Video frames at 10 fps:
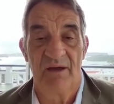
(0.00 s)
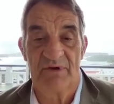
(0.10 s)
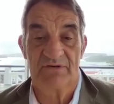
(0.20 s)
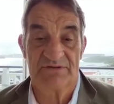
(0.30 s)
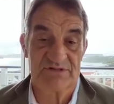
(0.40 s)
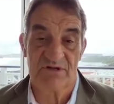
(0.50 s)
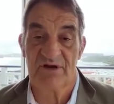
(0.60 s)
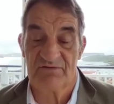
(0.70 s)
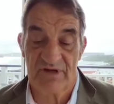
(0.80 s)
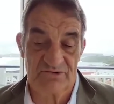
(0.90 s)
because a
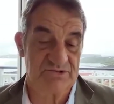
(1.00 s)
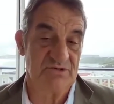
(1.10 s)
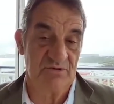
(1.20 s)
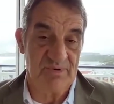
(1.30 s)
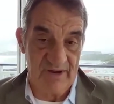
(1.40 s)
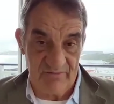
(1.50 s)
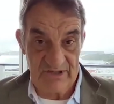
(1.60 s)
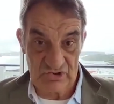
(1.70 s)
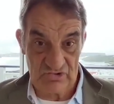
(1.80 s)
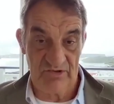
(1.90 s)
lot of countries in Europe have a
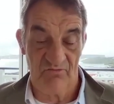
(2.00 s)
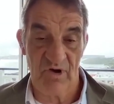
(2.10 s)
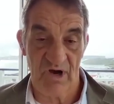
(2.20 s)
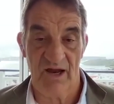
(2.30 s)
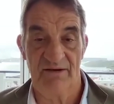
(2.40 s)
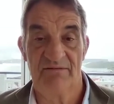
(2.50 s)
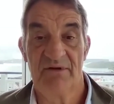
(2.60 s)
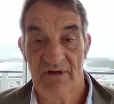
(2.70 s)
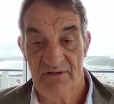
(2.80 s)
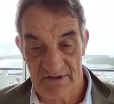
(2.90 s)
history of wine
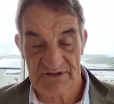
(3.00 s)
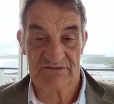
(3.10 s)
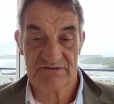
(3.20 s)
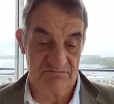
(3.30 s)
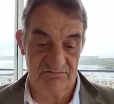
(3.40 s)
that's